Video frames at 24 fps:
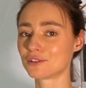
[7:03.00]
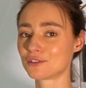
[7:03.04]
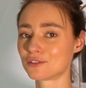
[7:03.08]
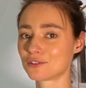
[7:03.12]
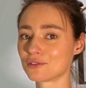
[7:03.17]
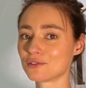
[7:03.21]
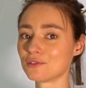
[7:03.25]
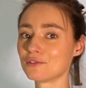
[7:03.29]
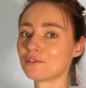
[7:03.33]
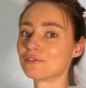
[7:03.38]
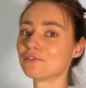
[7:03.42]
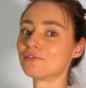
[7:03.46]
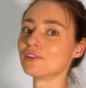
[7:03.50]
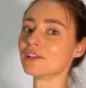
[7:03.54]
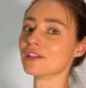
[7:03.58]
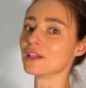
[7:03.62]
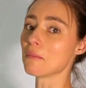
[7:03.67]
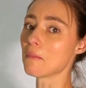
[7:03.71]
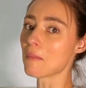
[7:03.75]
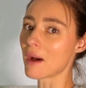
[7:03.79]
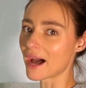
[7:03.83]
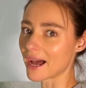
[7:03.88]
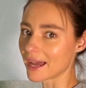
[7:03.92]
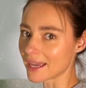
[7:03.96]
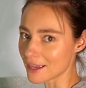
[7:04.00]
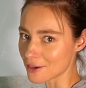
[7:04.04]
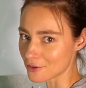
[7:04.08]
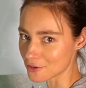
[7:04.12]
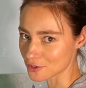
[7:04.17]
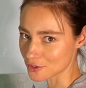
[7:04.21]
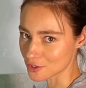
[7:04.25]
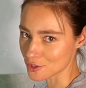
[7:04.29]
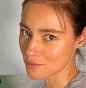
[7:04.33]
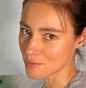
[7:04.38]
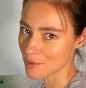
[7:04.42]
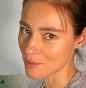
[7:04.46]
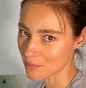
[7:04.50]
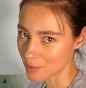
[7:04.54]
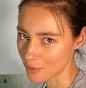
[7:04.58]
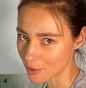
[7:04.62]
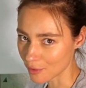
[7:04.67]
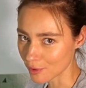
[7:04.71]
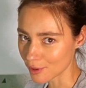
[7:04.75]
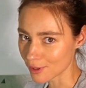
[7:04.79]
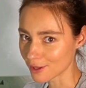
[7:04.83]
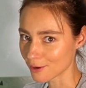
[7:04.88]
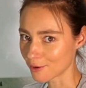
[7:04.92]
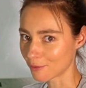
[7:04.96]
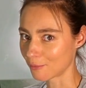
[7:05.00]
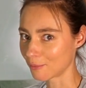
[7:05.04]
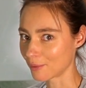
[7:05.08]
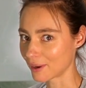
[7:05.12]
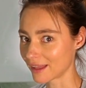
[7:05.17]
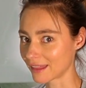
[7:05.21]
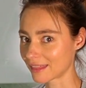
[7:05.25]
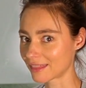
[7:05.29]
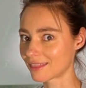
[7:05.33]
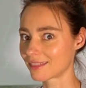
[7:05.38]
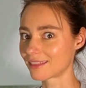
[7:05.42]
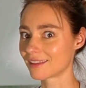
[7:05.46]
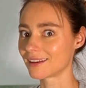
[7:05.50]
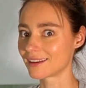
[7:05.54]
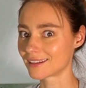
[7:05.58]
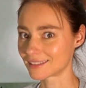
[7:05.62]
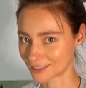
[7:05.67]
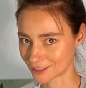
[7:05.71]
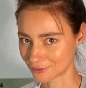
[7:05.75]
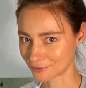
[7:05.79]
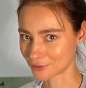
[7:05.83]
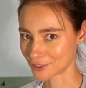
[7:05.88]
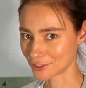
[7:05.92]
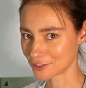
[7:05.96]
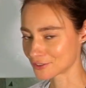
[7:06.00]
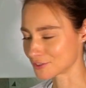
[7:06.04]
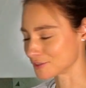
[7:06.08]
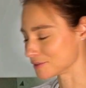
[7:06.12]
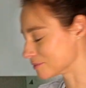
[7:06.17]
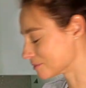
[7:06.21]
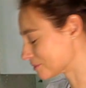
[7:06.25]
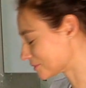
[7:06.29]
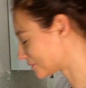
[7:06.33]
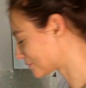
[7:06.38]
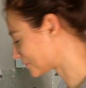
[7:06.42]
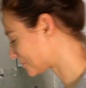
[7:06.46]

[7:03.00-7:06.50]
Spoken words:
to fill my soup bowl with the fish soup.